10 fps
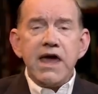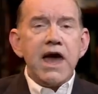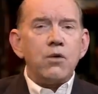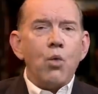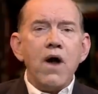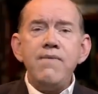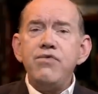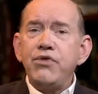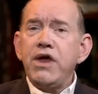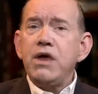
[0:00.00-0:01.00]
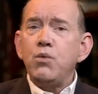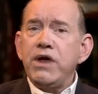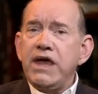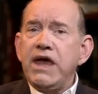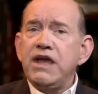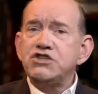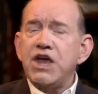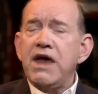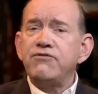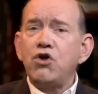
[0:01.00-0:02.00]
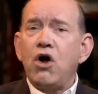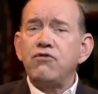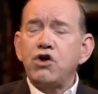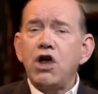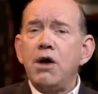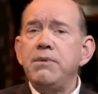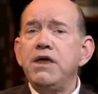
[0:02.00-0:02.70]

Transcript: And one thing we each have to overcome